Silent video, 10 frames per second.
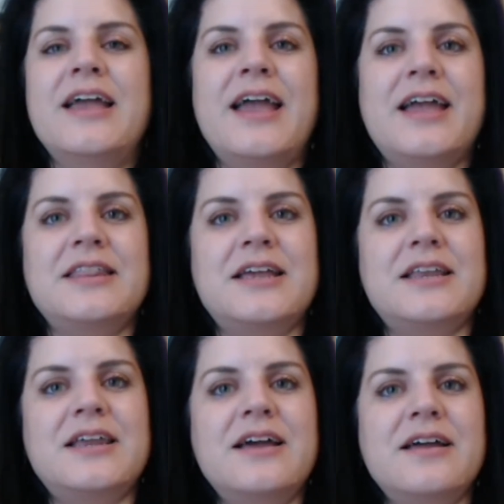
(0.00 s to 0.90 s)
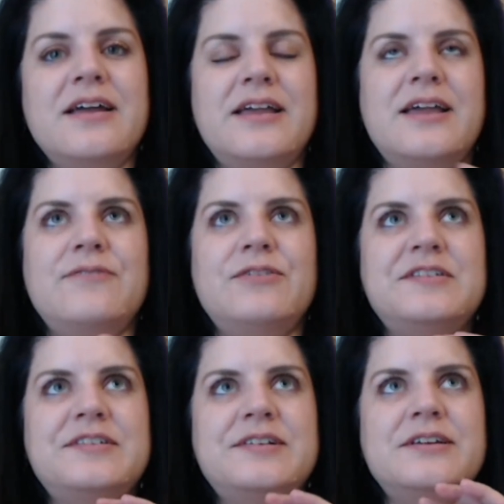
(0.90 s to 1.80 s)
then if
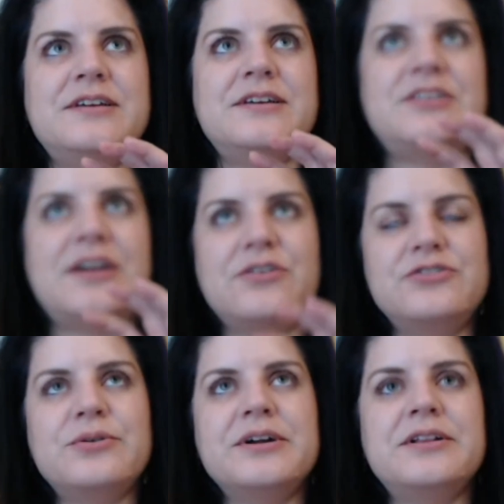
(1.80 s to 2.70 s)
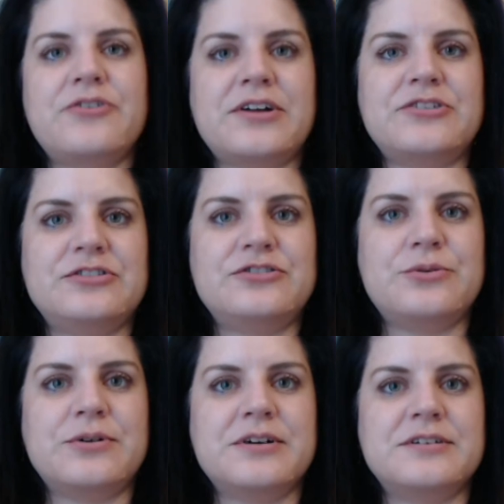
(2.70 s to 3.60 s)
it's territorial aggression
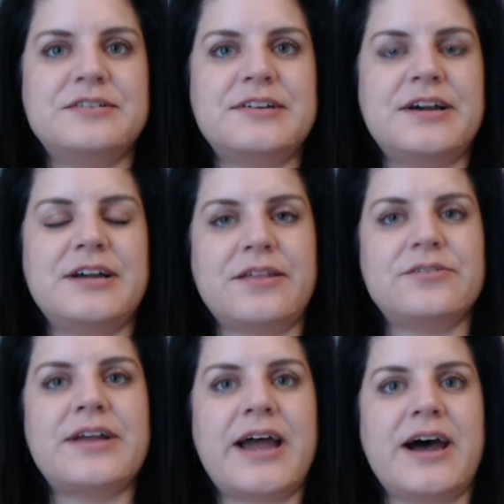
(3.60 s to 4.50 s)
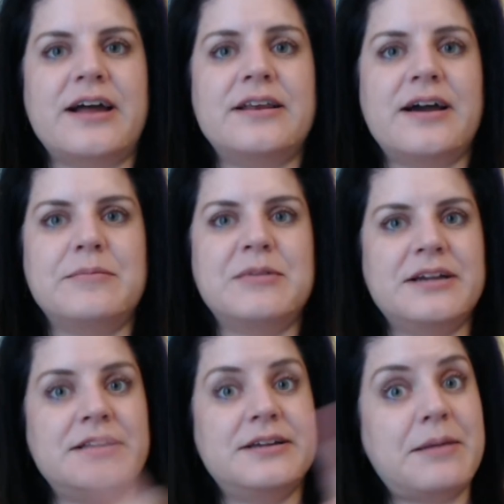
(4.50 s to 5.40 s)
towards another cat, I'm
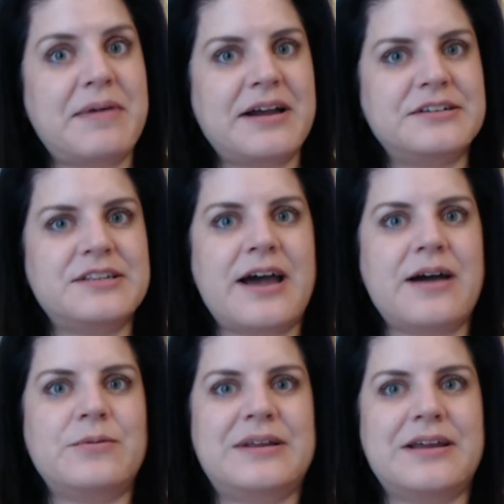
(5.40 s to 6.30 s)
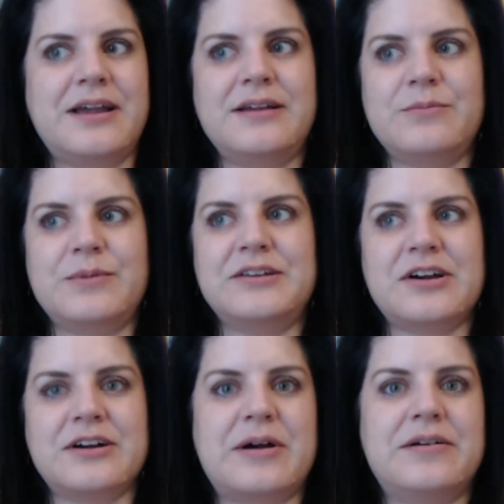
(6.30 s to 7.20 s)
going to get back to that when I
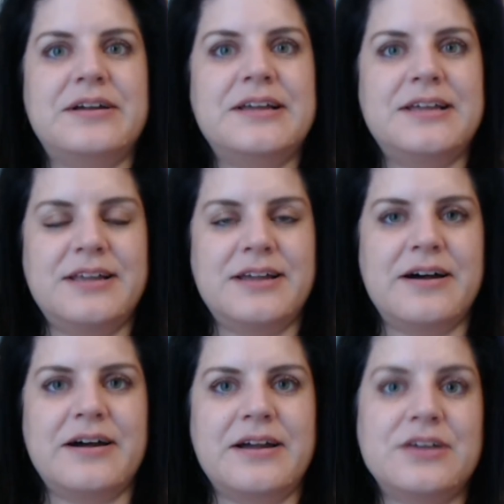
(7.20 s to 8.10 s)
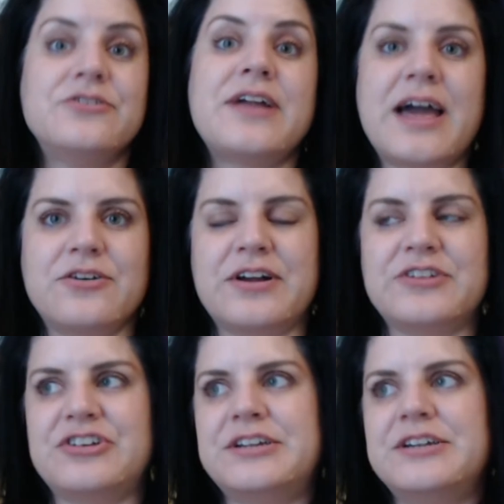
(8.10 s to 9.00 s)
talk about inner cat
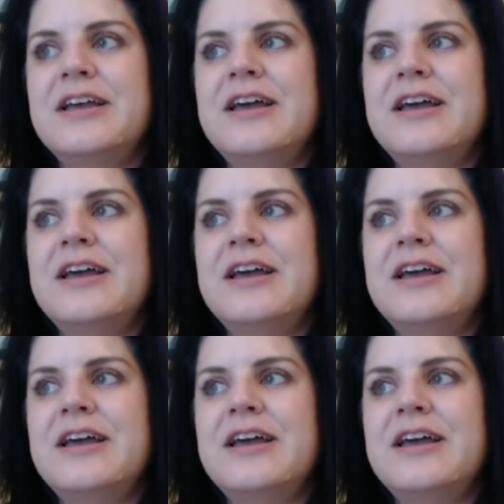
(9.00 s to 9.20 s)
aggression.